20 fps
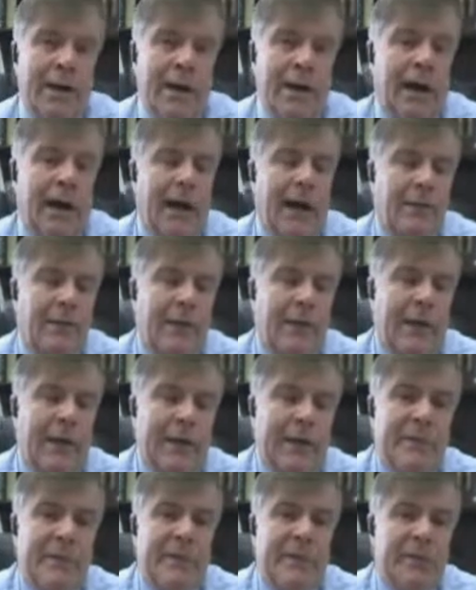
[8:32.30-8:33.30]
that
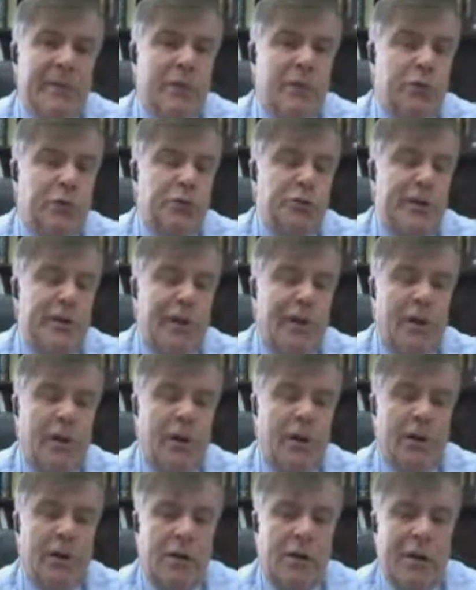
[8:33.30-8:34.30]
a missing tooth can
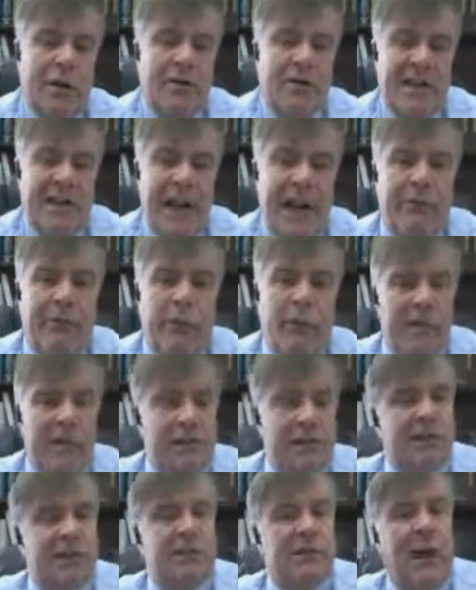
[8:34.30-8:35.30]
cause havoc
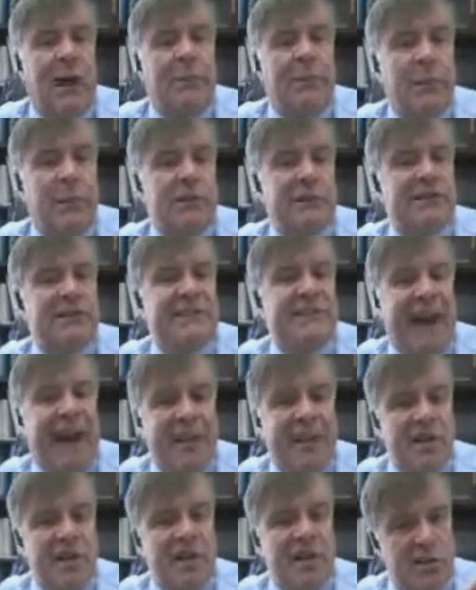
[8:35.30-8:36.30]
is that a person
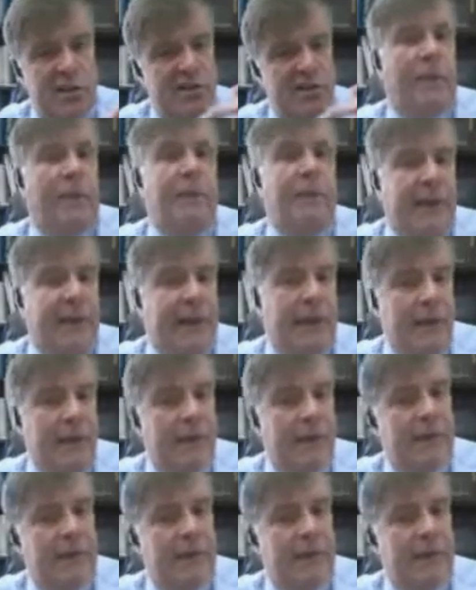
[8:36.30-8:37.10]
does something.